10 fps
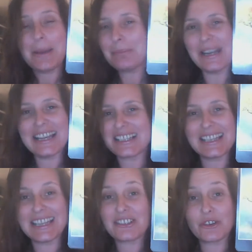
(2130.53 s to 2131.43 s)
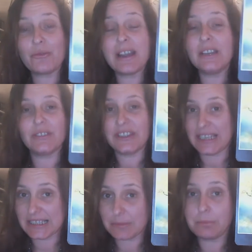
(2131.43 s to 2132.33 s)
but actually that's not relevant
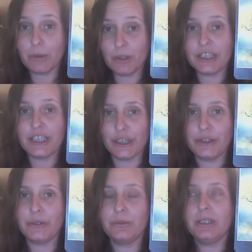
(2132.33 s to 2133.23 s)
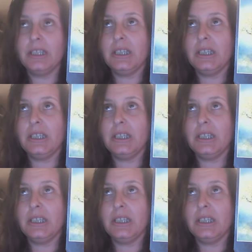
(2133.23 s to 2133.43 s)
that's my own